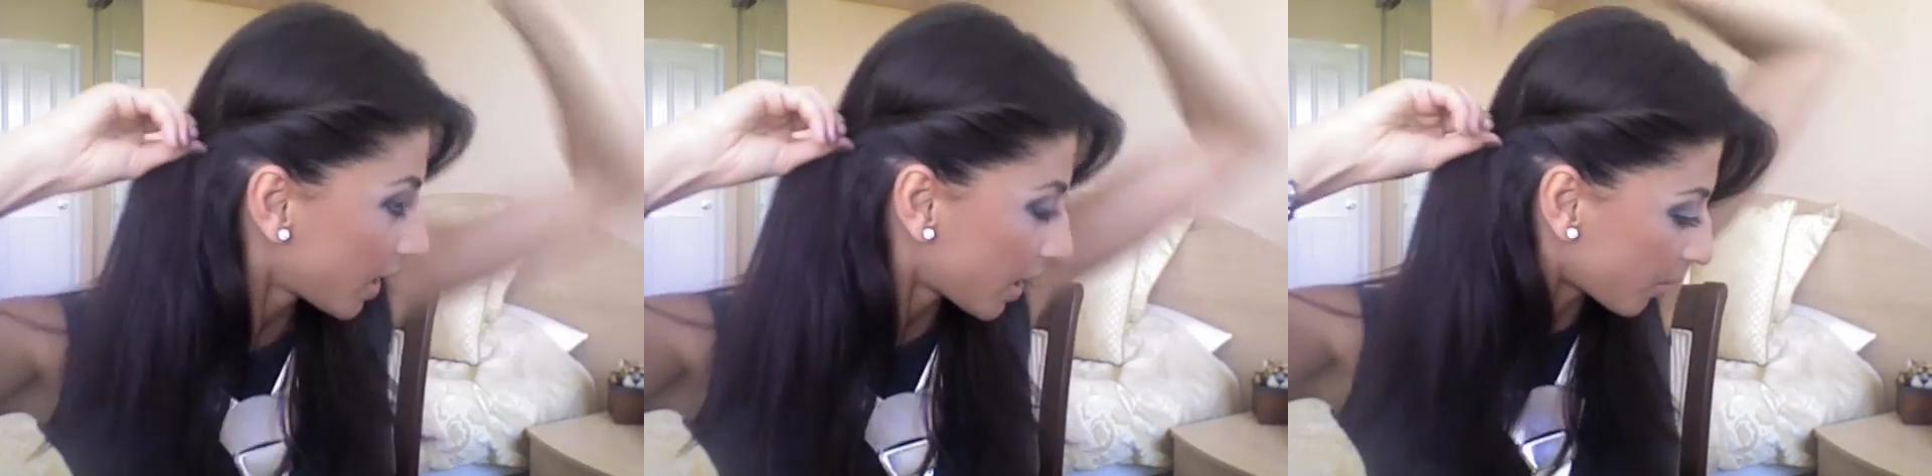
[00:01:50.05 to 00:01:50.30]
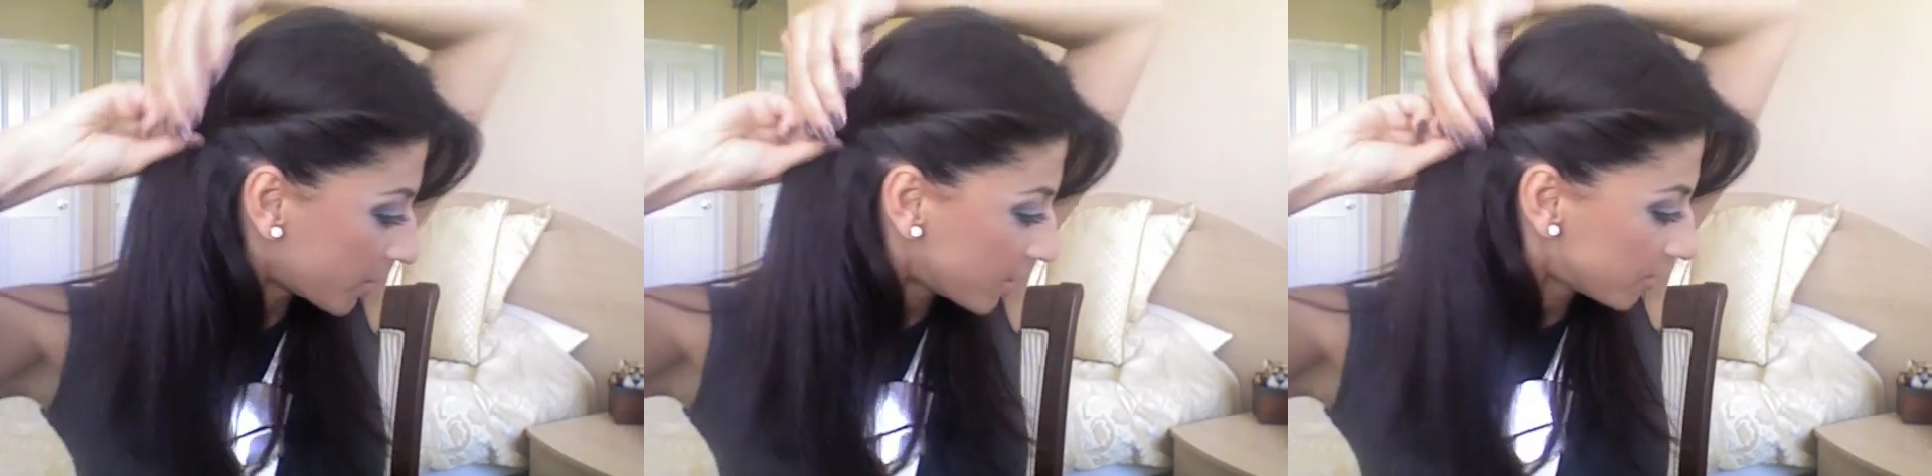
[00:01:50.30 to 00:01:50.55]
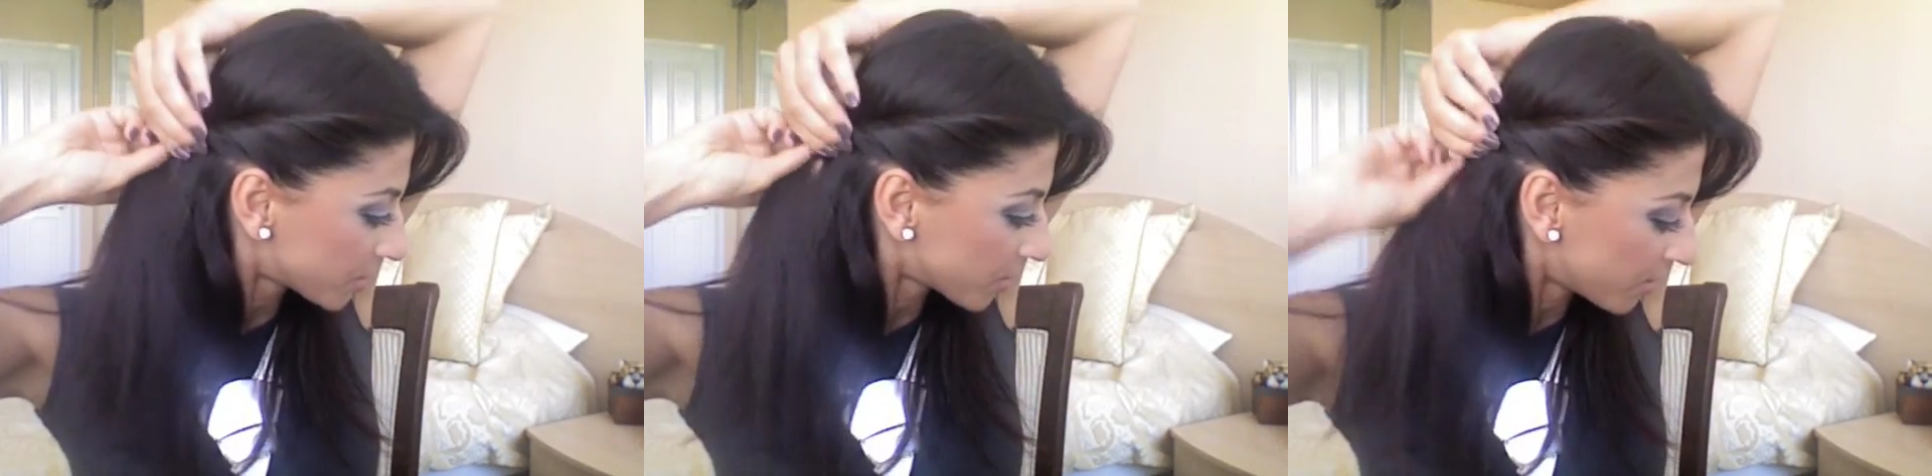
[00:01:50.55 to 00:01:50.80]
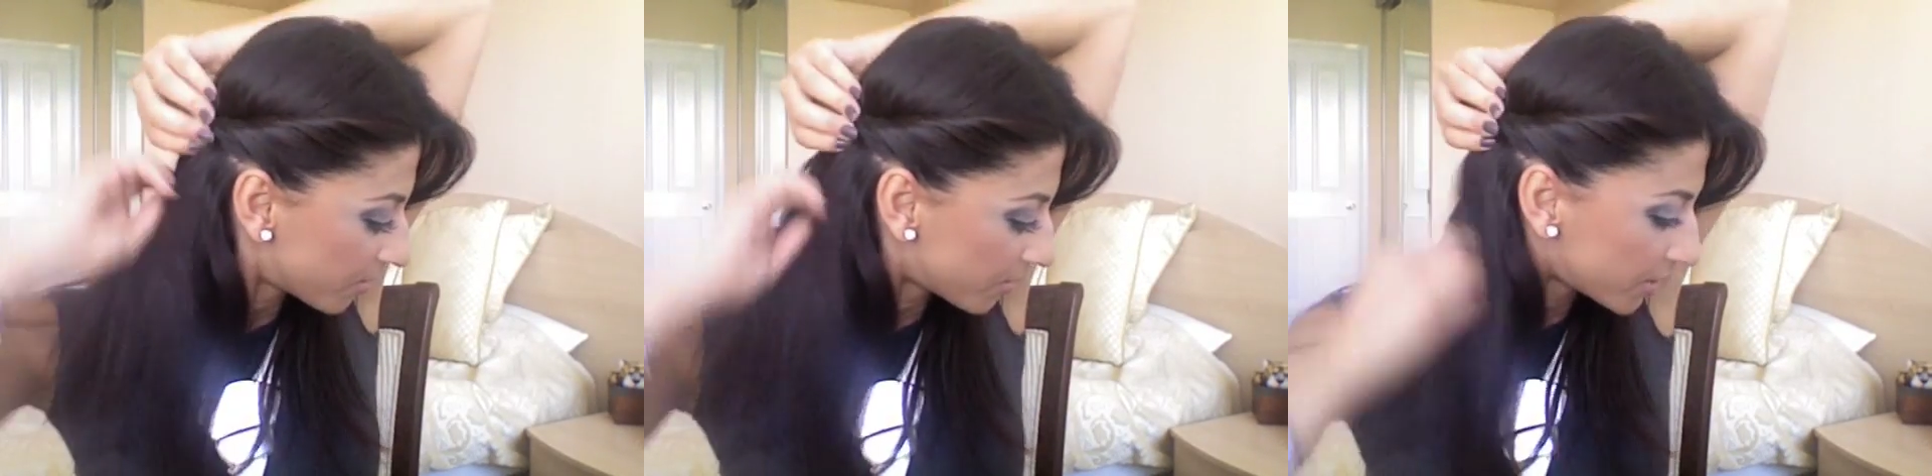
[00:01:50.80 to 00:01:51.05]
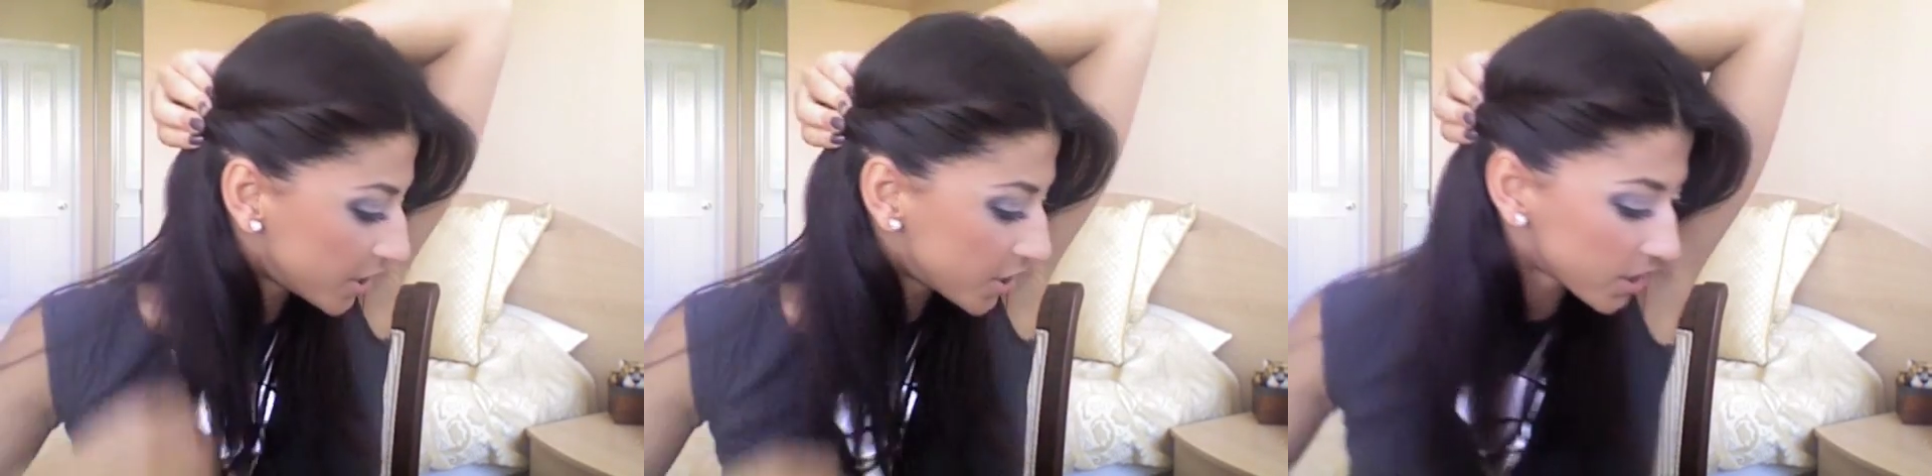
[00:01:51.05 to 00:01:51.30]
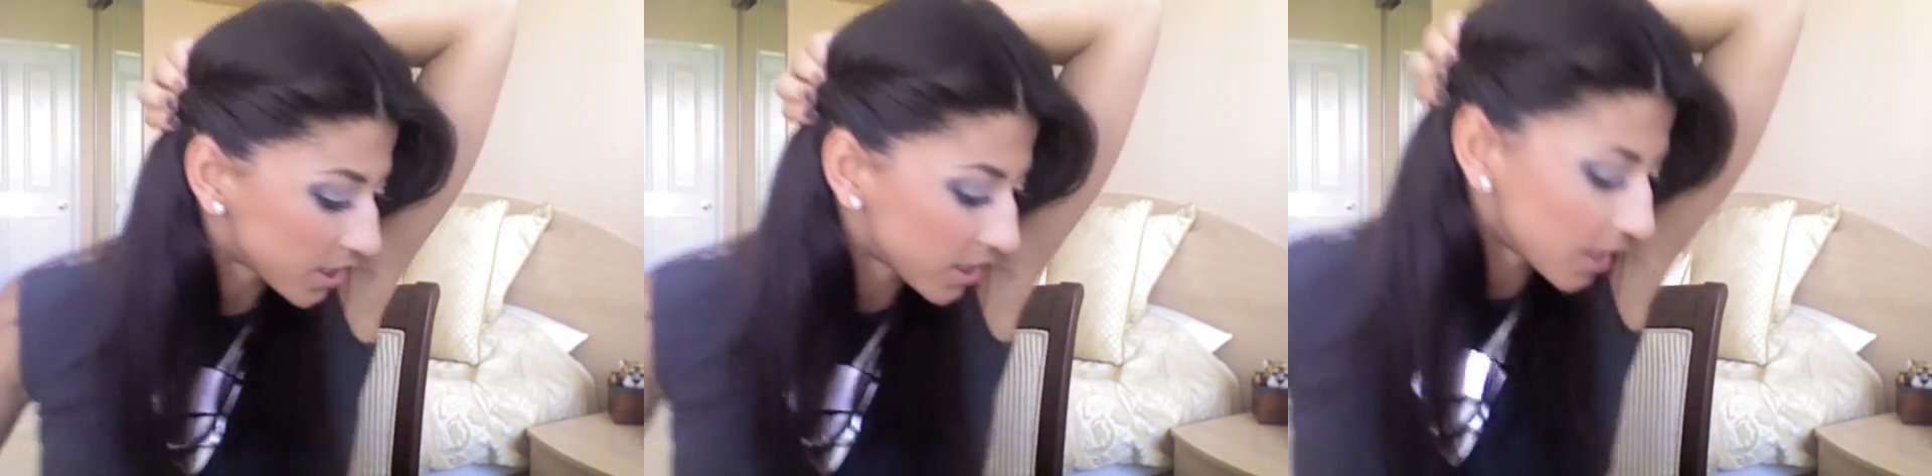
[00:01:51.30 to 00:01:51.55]
and when you sort of
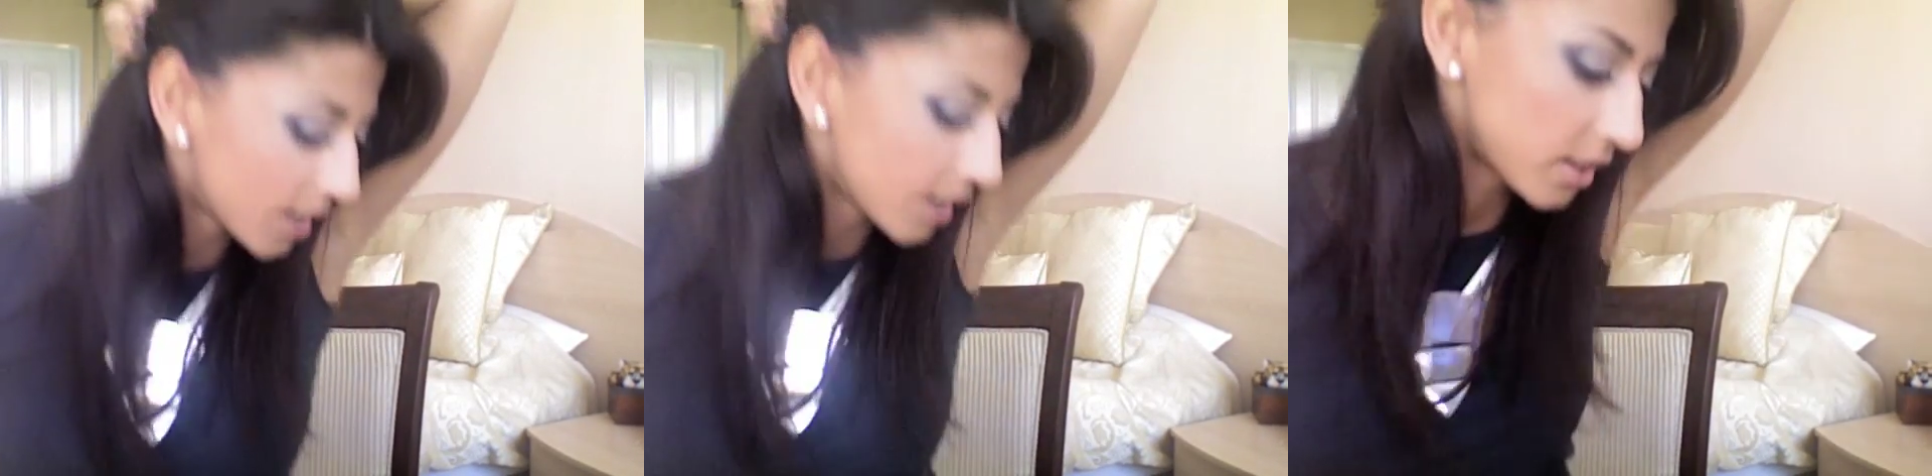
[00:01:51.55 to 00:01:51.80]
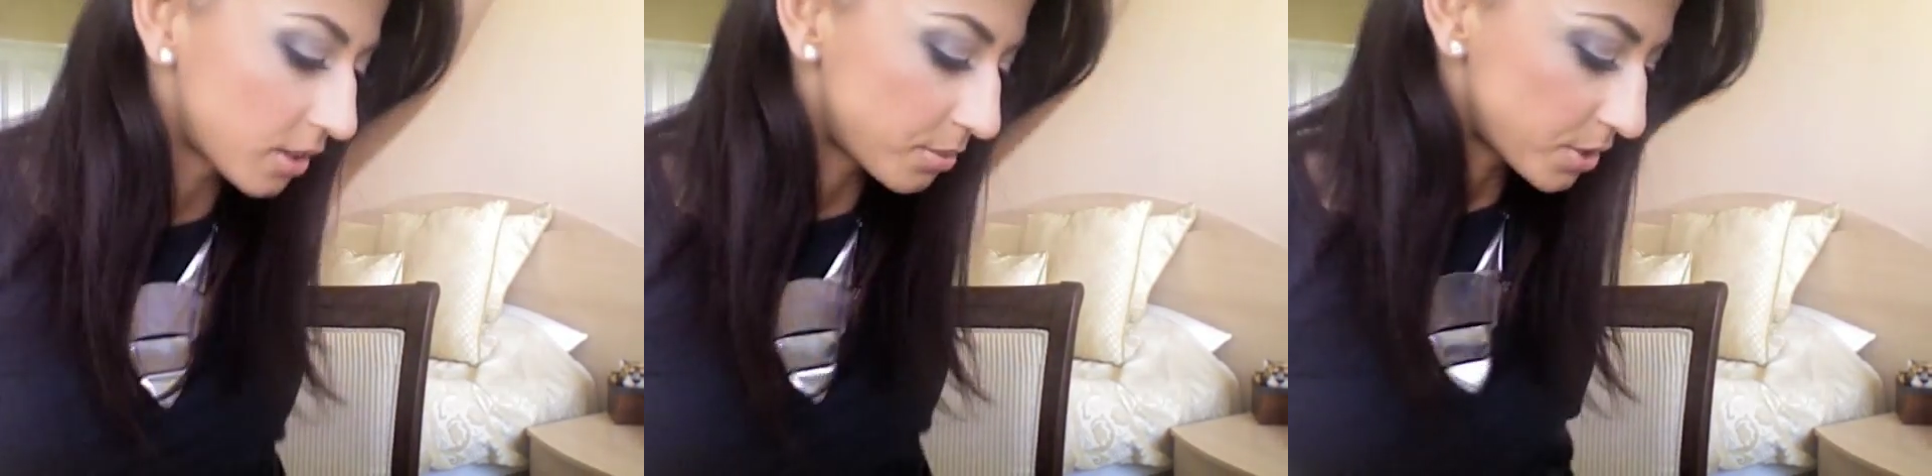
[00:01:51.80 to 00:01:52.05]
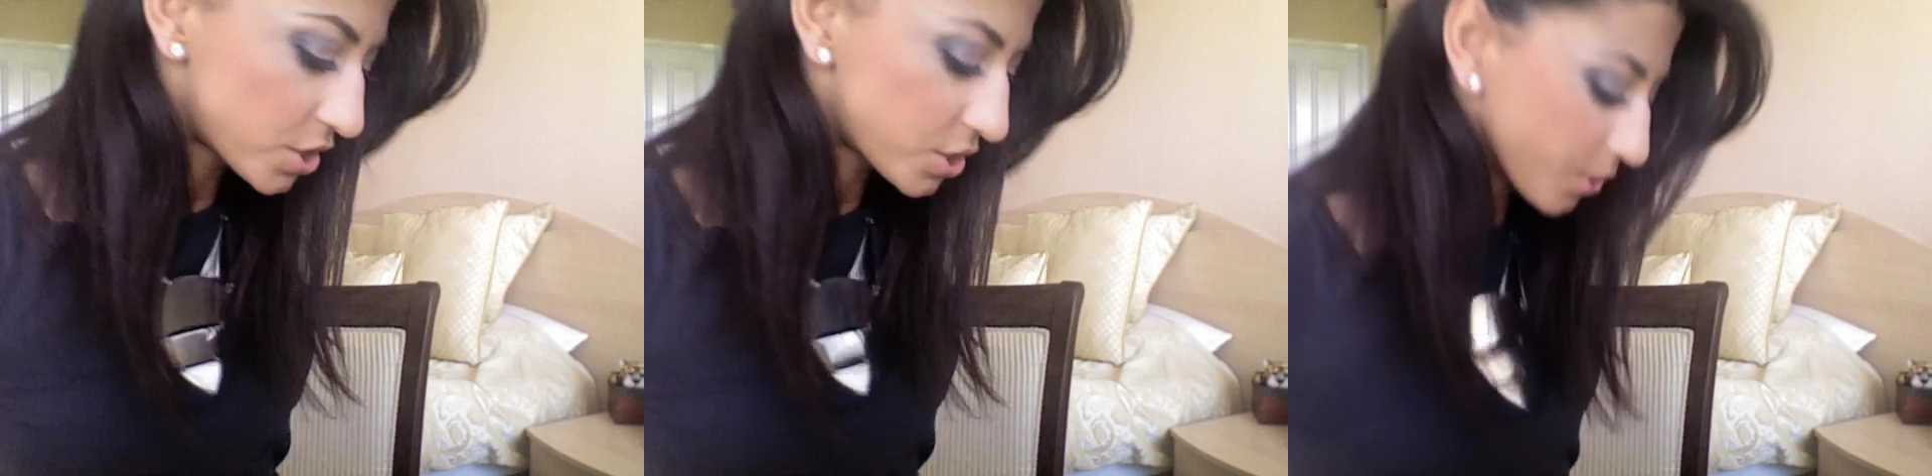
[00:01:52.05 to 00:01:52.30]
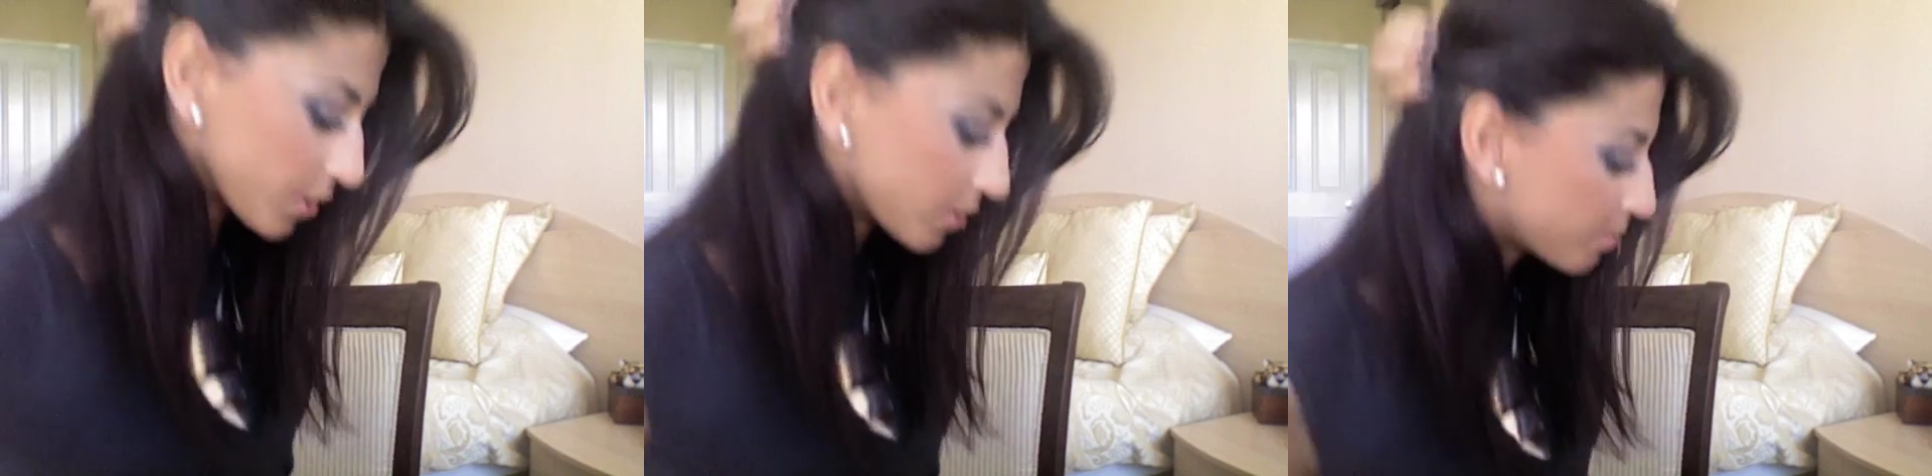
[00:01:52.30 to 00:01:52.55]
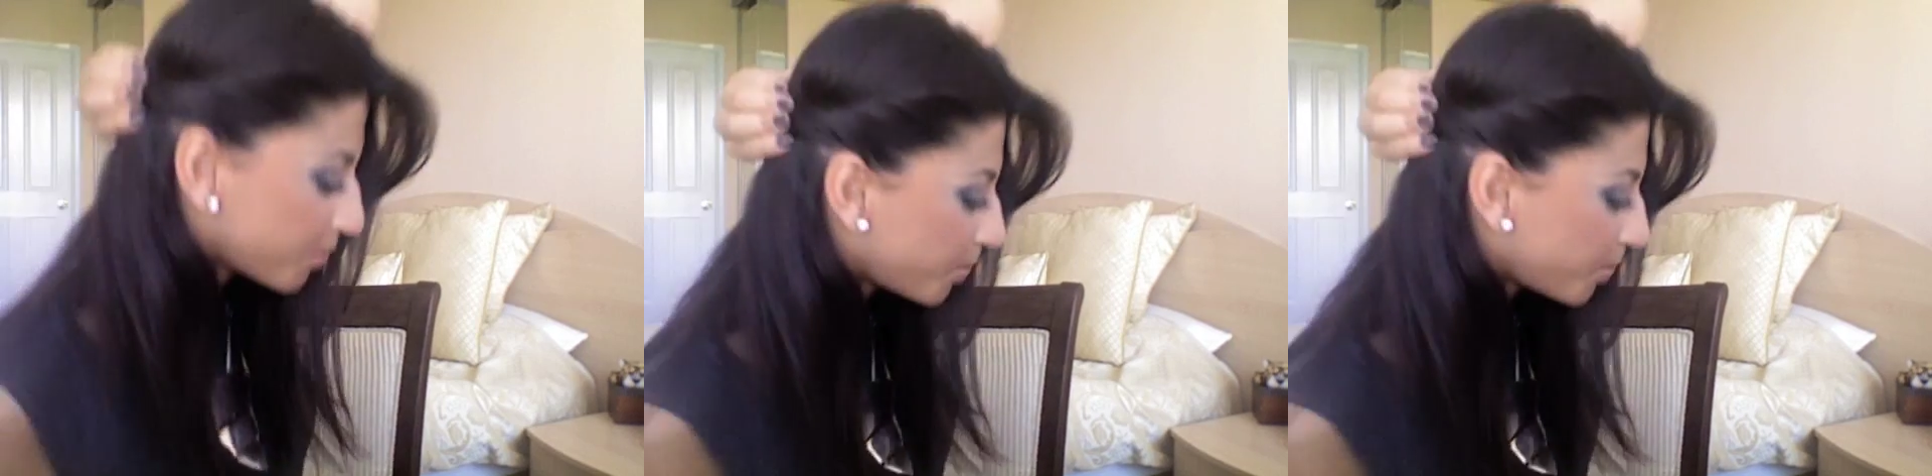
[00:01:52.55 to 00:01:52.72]
reached let me show you